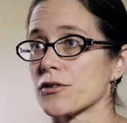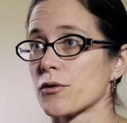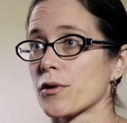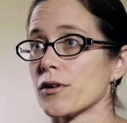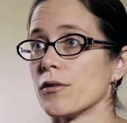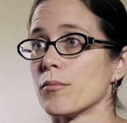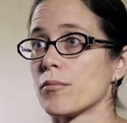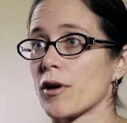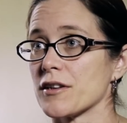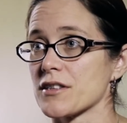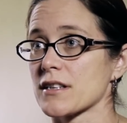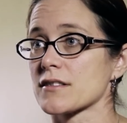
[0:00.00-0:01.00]
curatorial
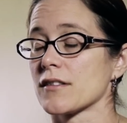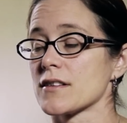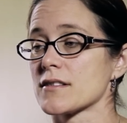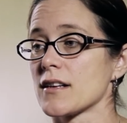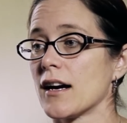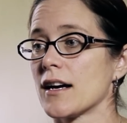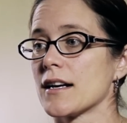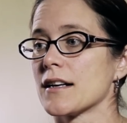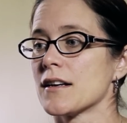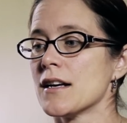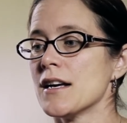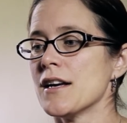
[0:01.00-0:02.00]
projects on the side.
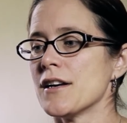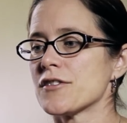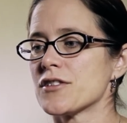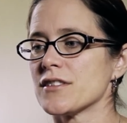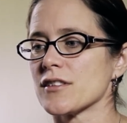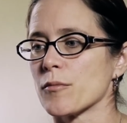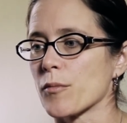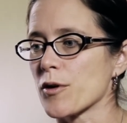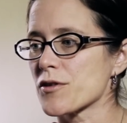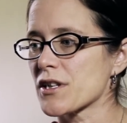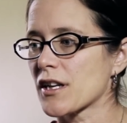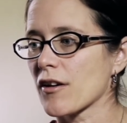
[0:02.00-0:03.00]
And she's an
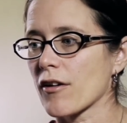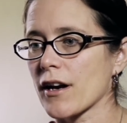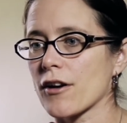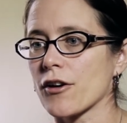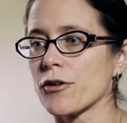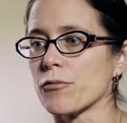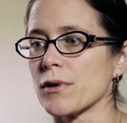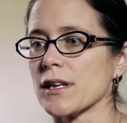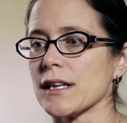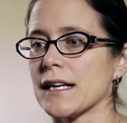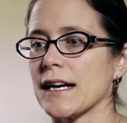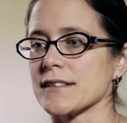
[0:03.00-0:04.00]
emerging curator who
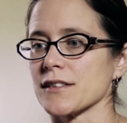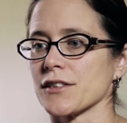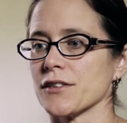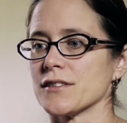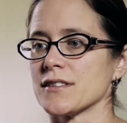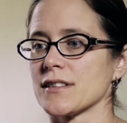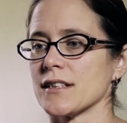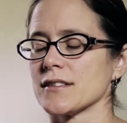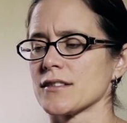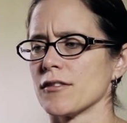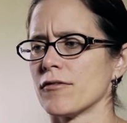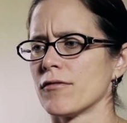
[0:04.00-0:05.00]
really has a good
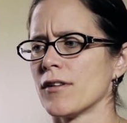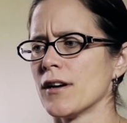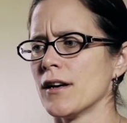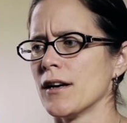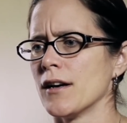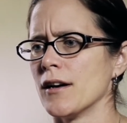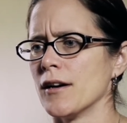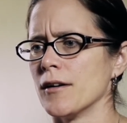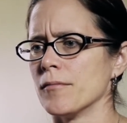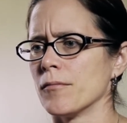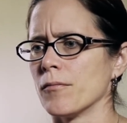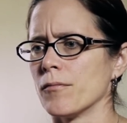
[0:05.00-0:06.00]
sense of
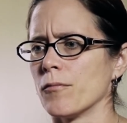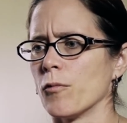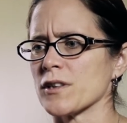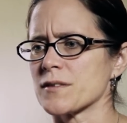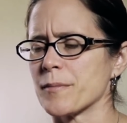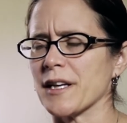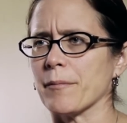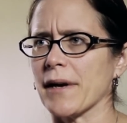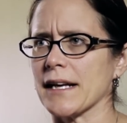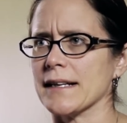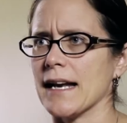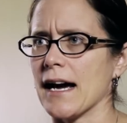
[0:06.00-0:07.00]
what's being
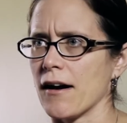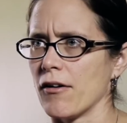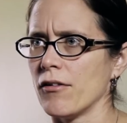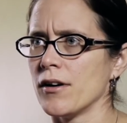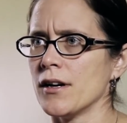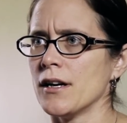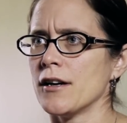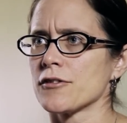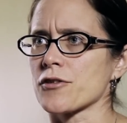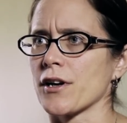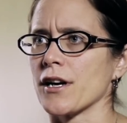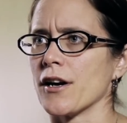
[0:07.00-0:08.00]
made now,
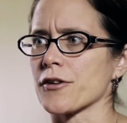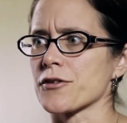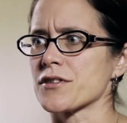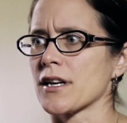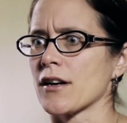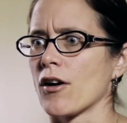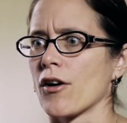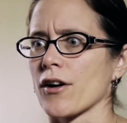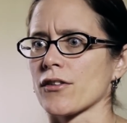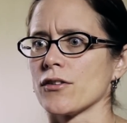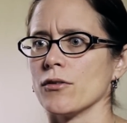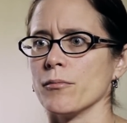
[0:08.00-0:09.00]
trying to understand
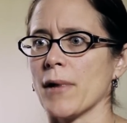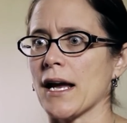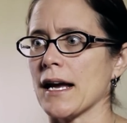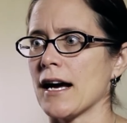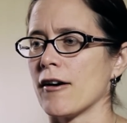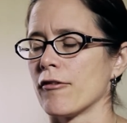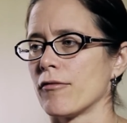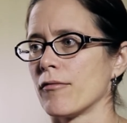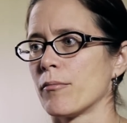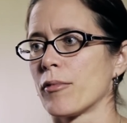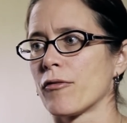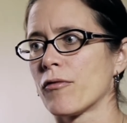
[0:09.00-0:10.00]
artists who may have
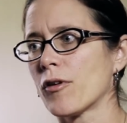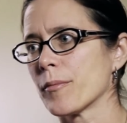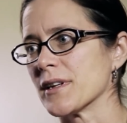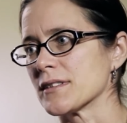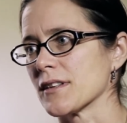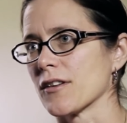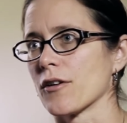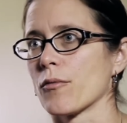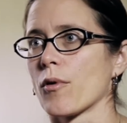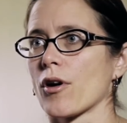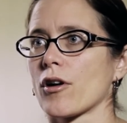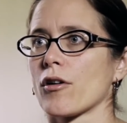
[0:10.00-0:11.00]
performance in their
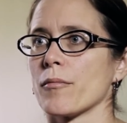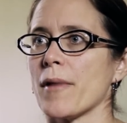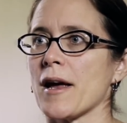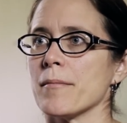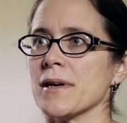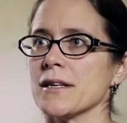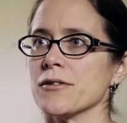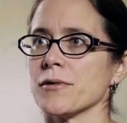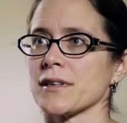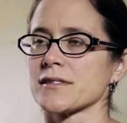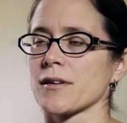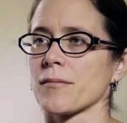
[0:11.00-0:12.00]
work or may be
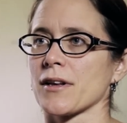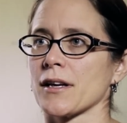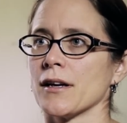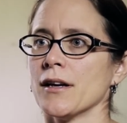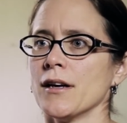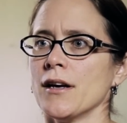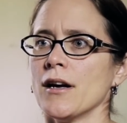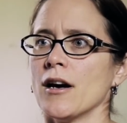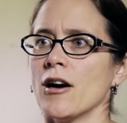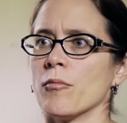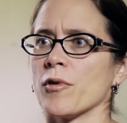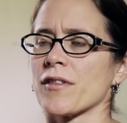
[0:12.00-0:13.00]
doing something
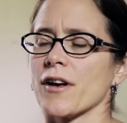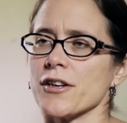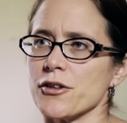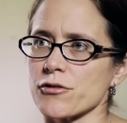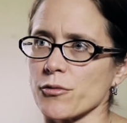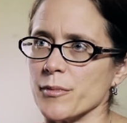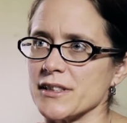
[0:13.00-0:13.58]
with unusual